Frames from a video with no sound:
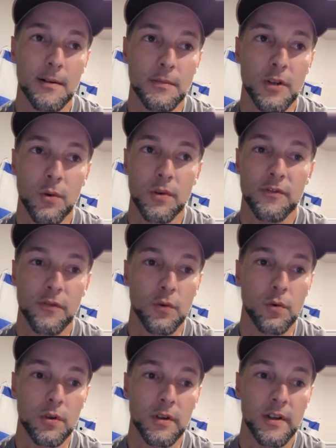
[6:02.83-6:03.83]
going
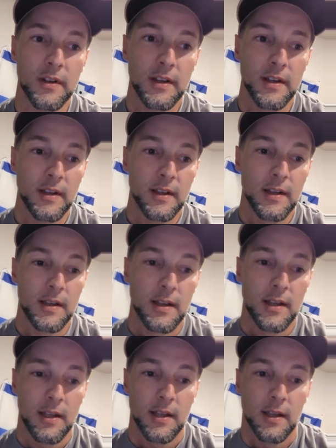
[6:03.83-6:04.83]
forward
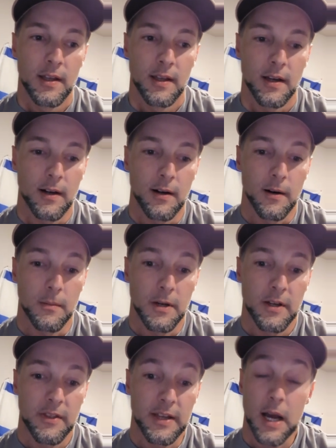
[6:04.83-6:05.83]

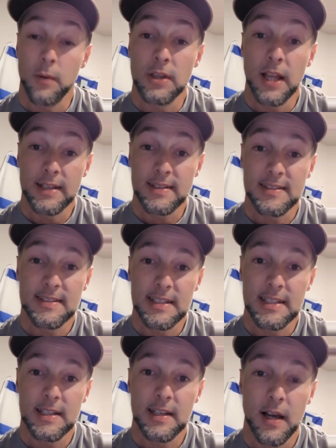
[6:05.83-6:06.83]
that I would like to see,